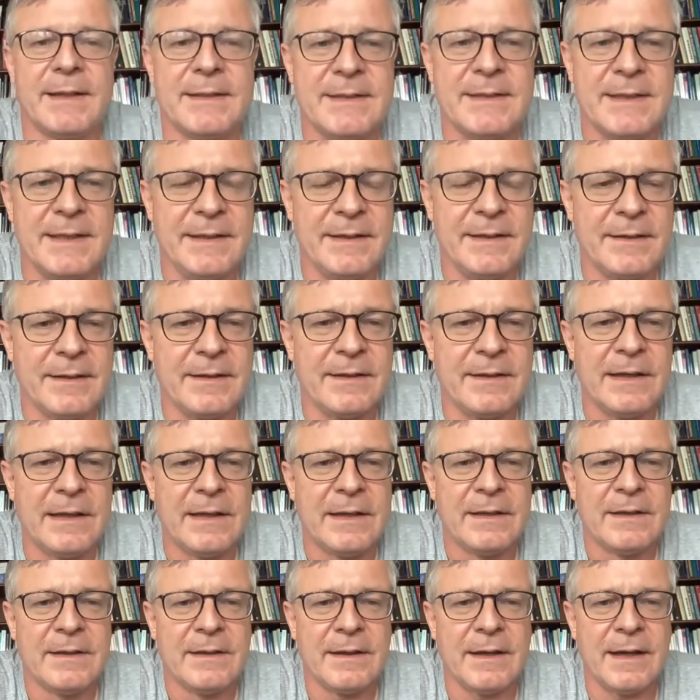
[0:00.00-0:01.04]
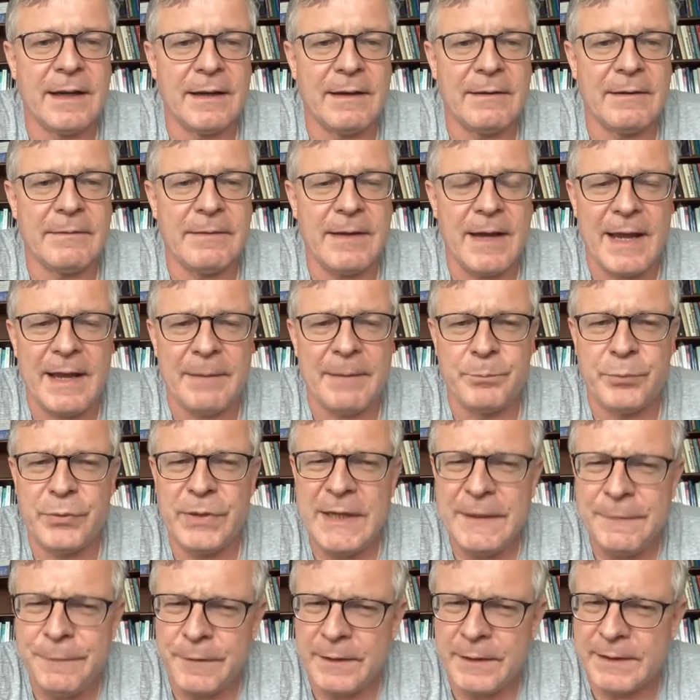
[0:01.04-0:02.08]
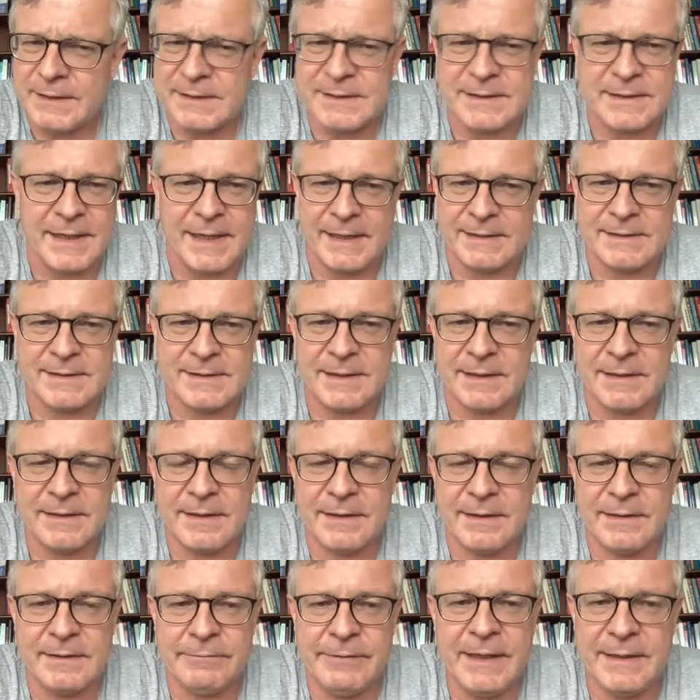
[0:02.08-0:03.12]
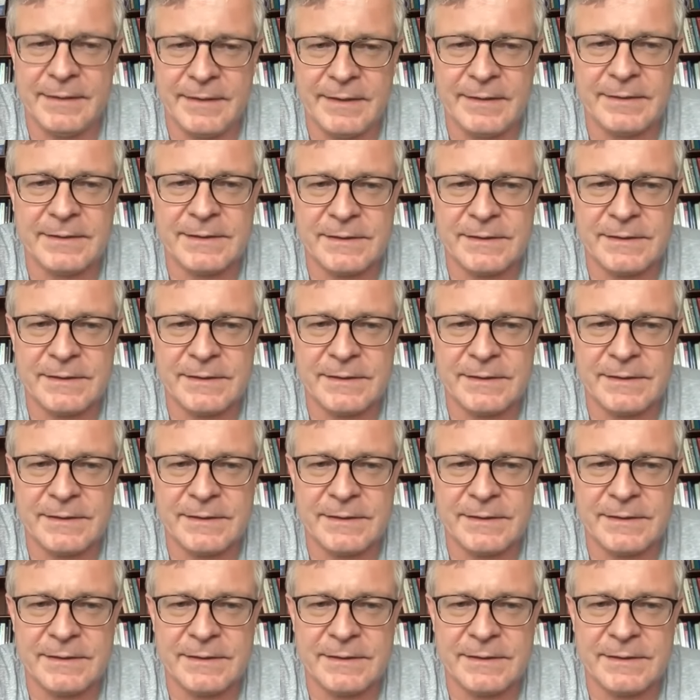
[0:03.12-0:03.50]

Tina briefly states, and really